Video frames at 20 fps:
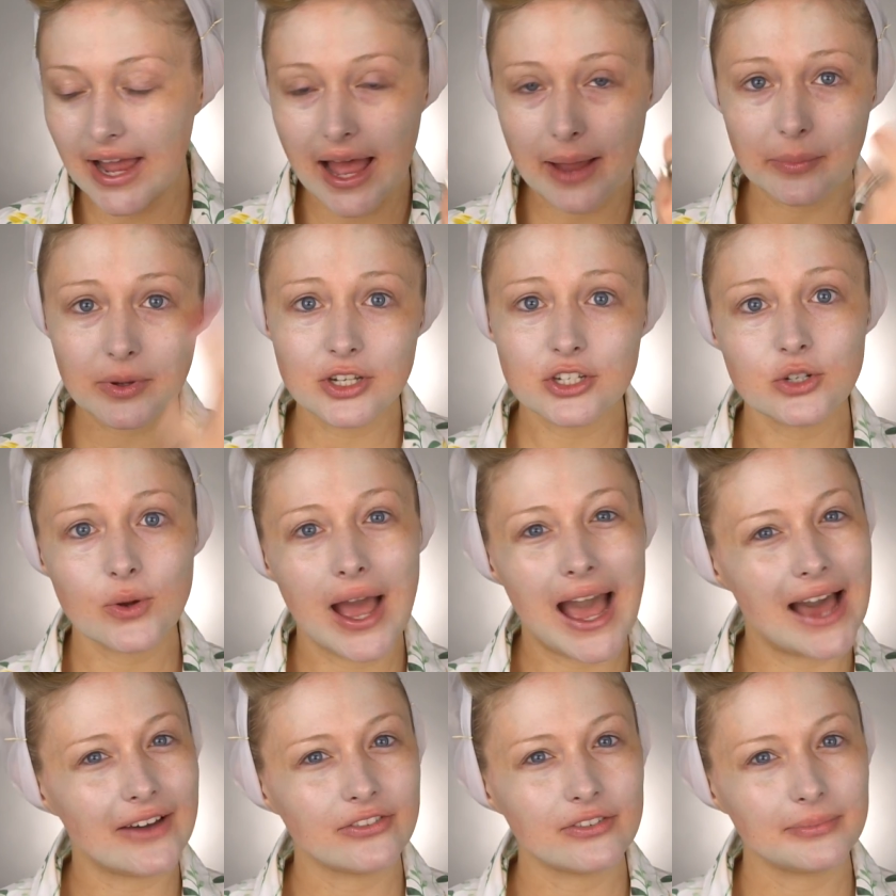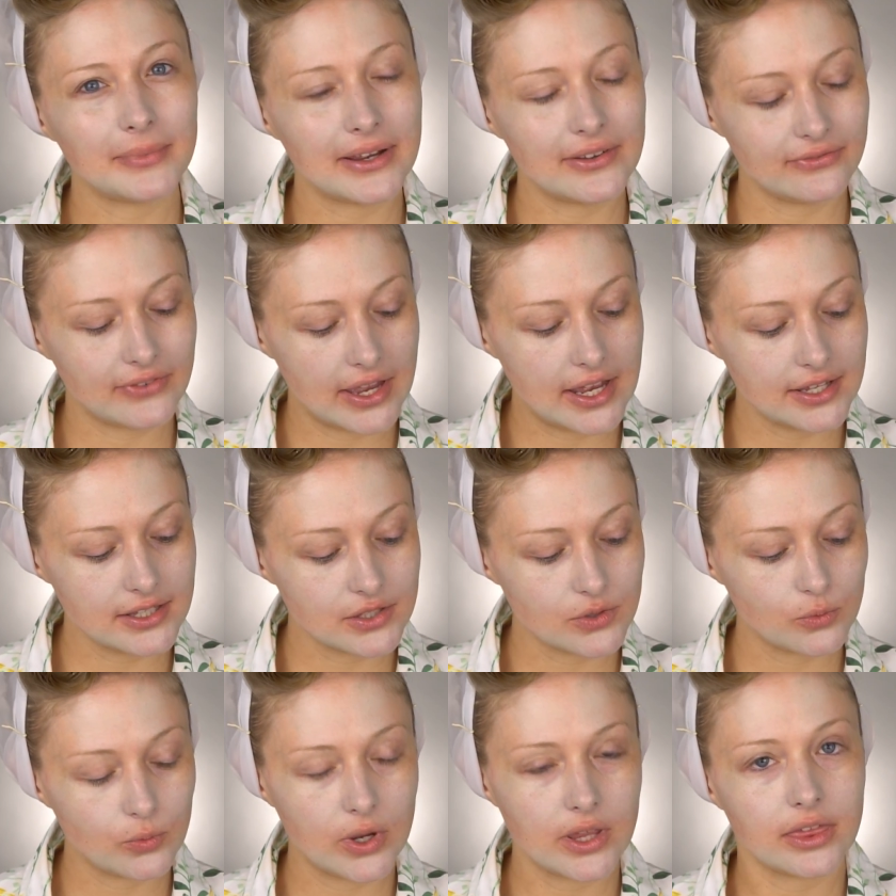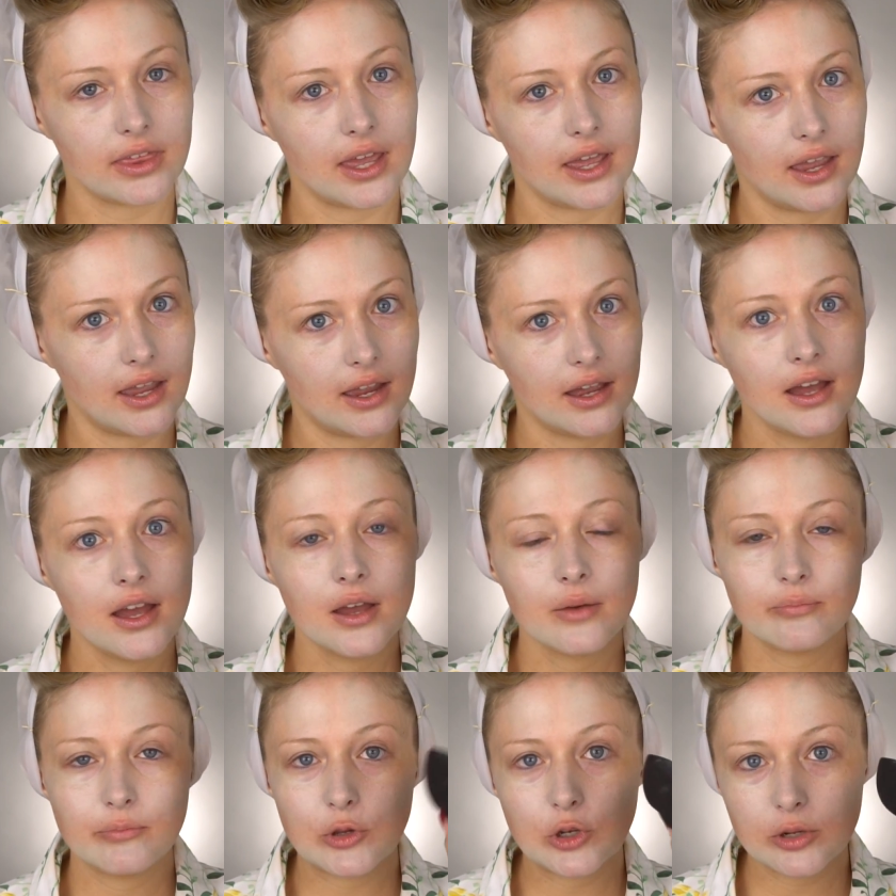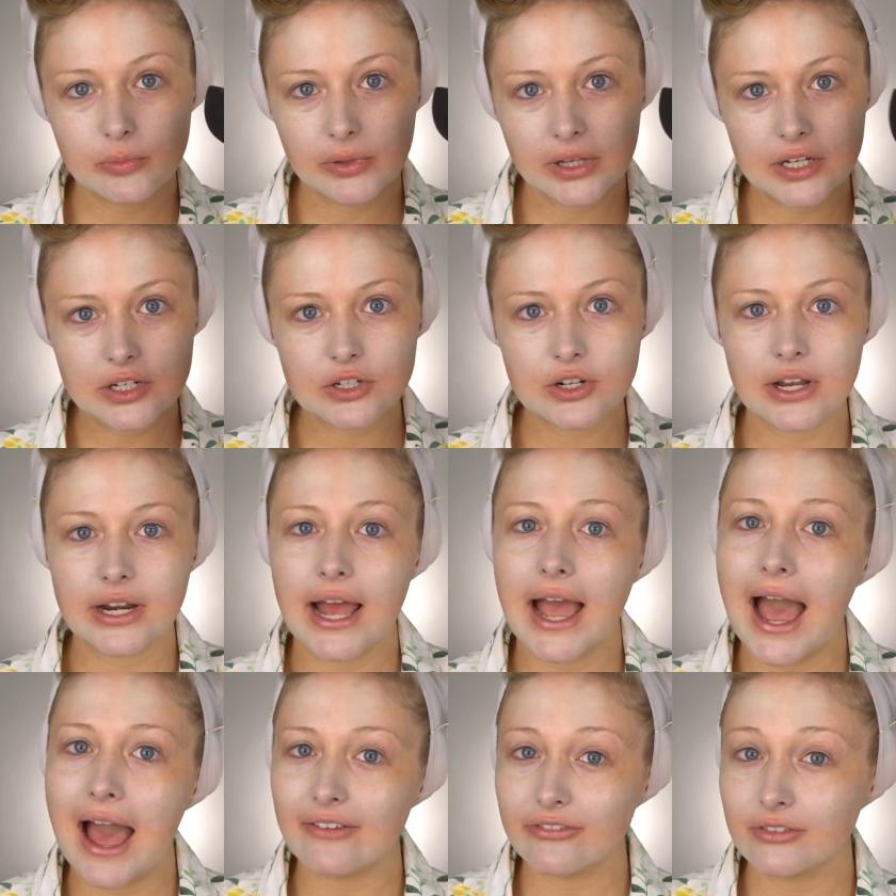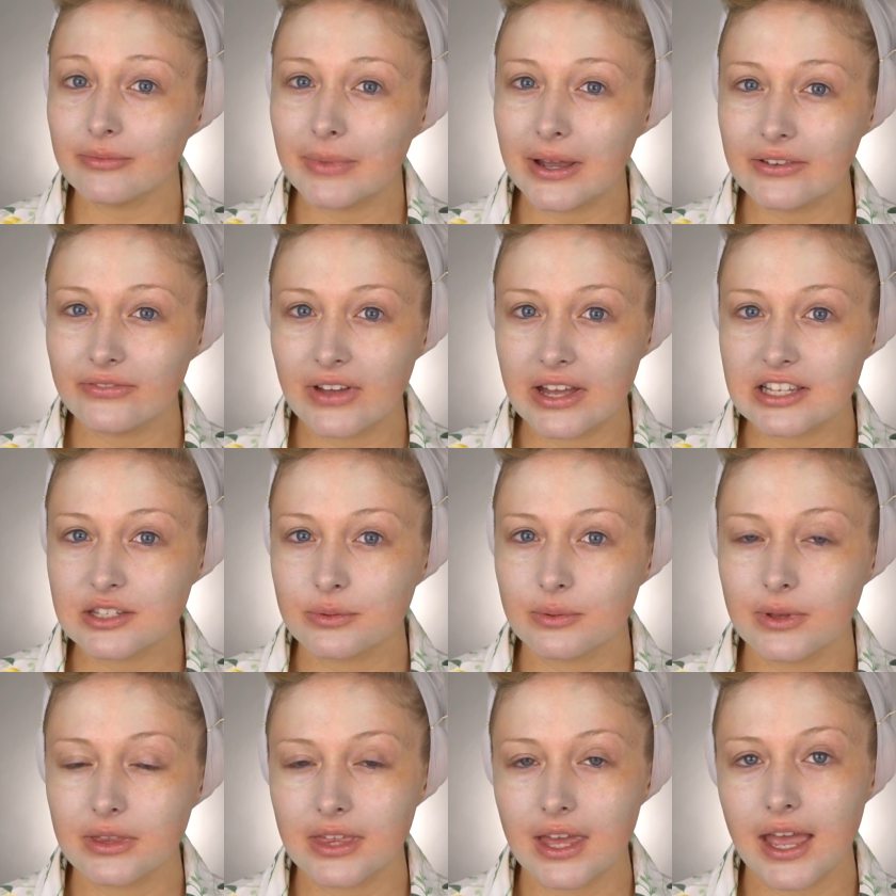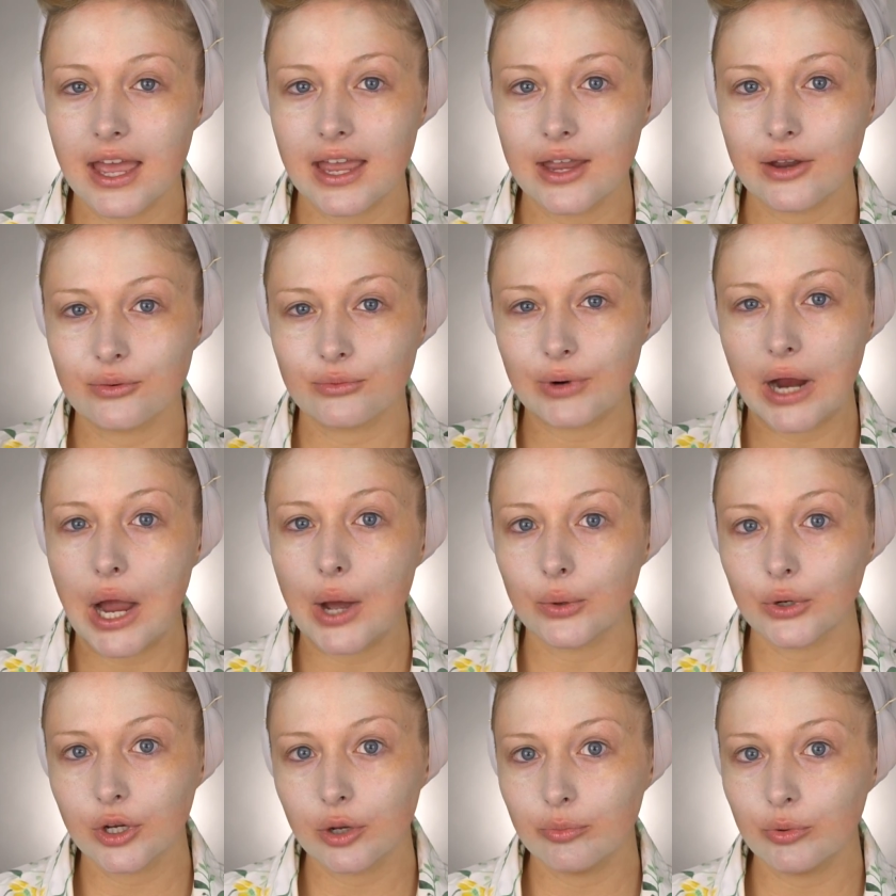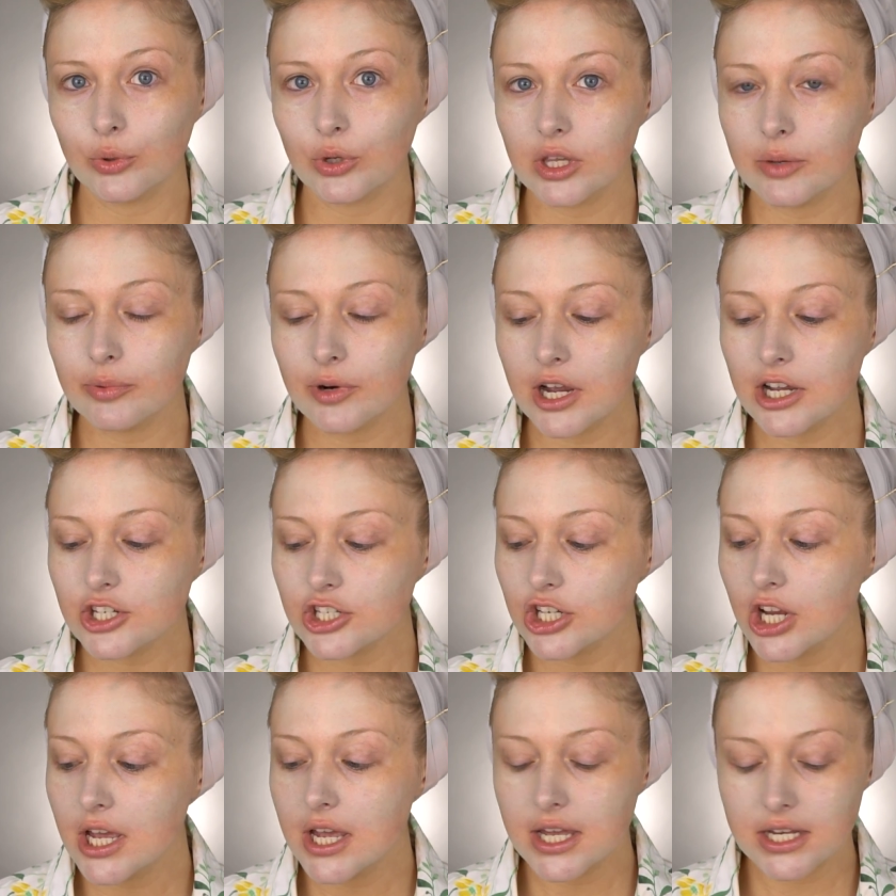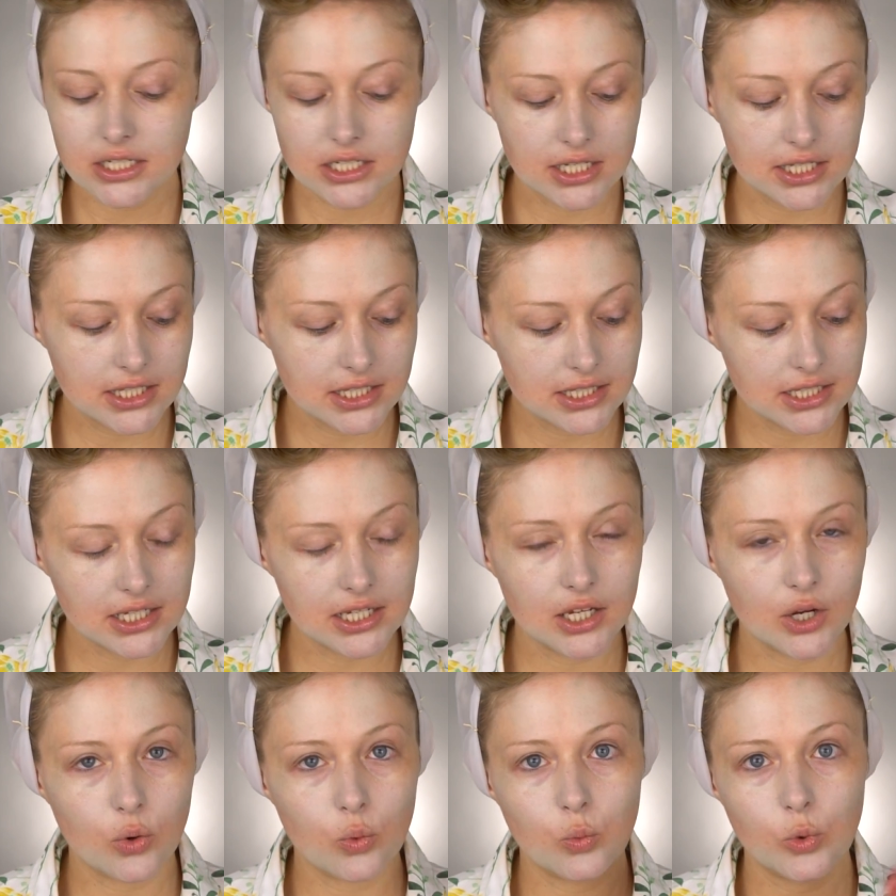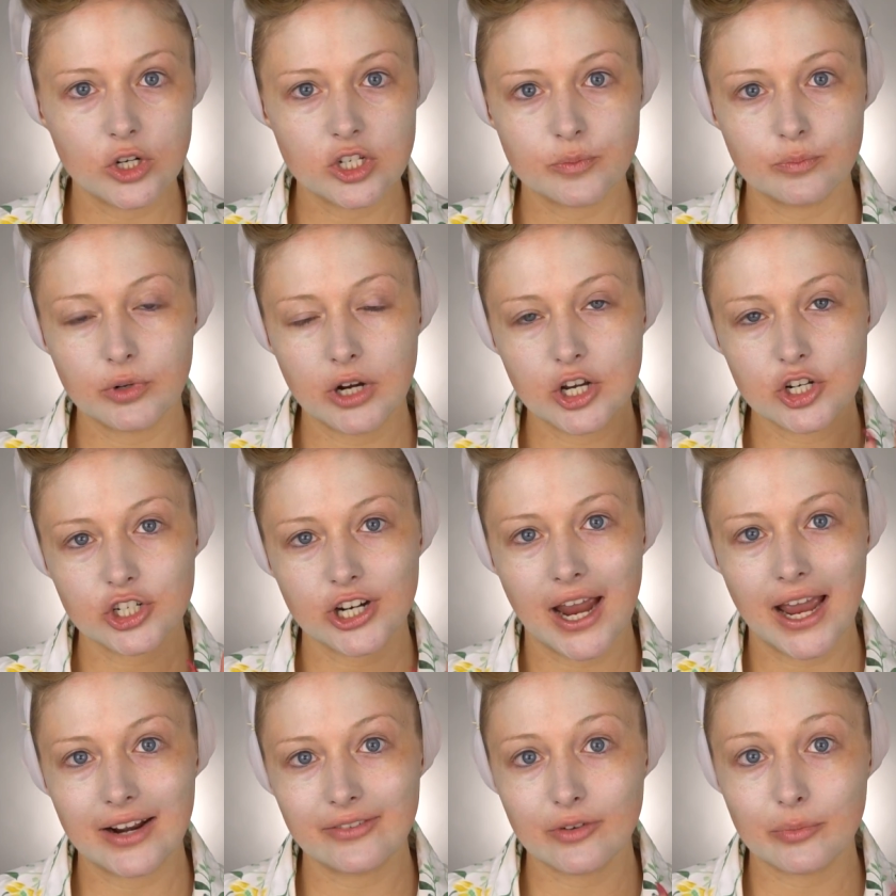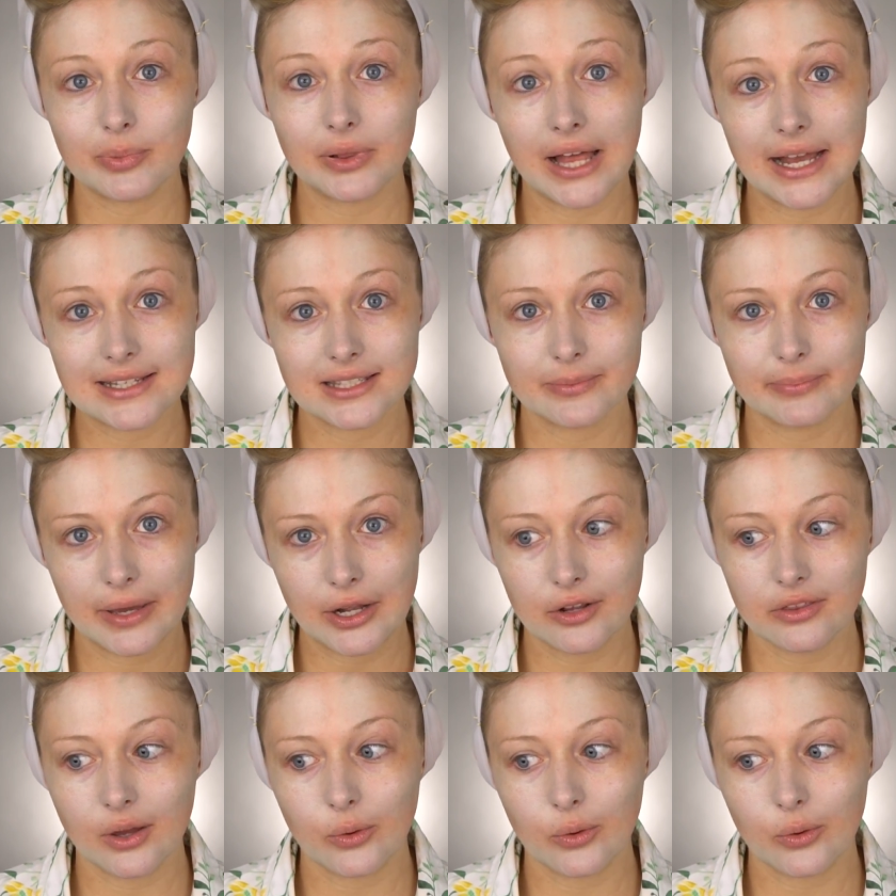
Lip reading: I'm going to do half of my face with a beauty blender and half of my face with a round kabuki brush to see which brush kind of applies it better.